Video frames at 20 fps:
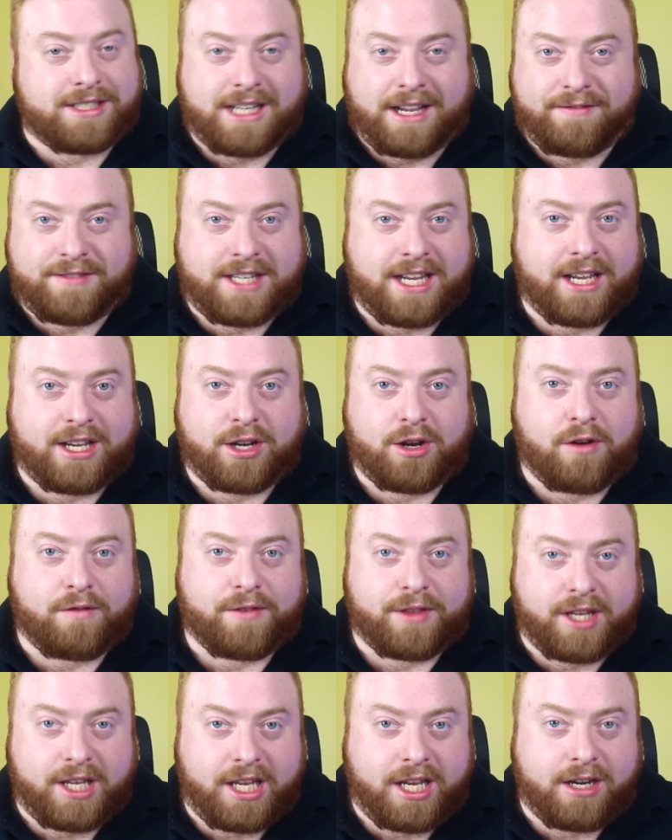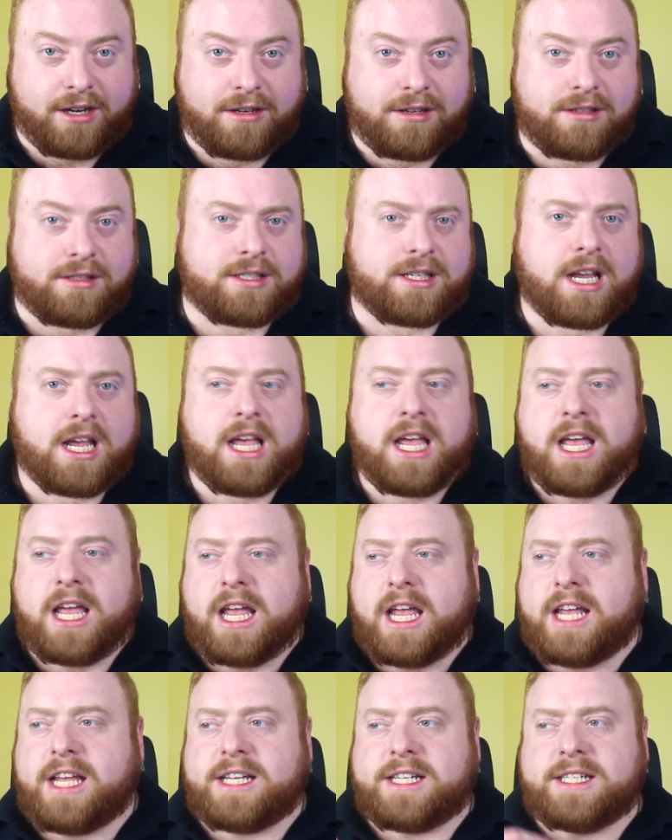I've taken over the years
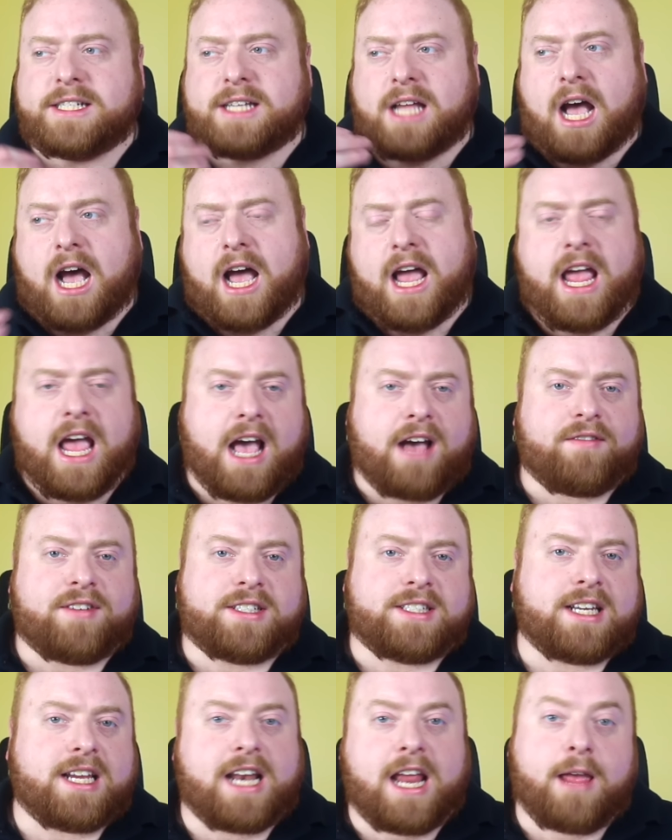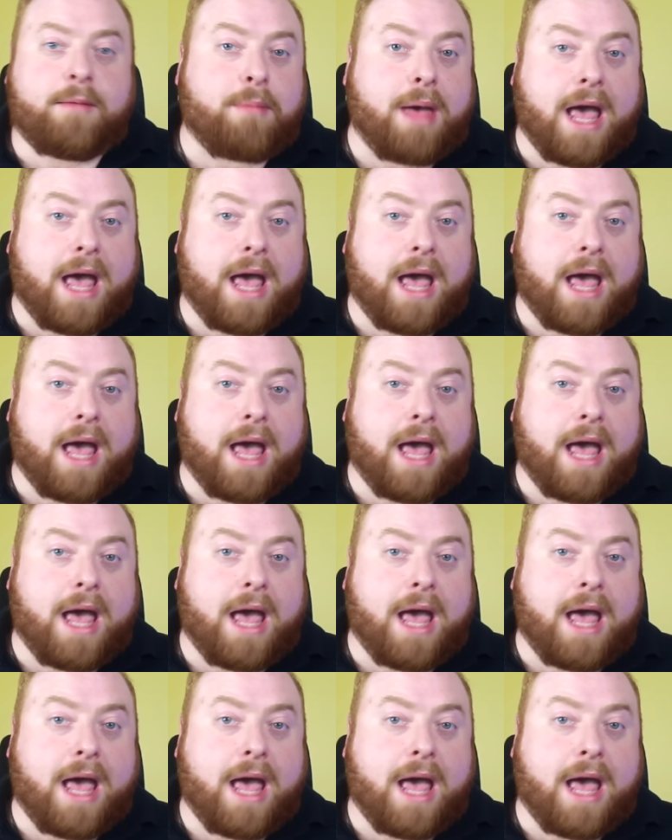is I have a DNA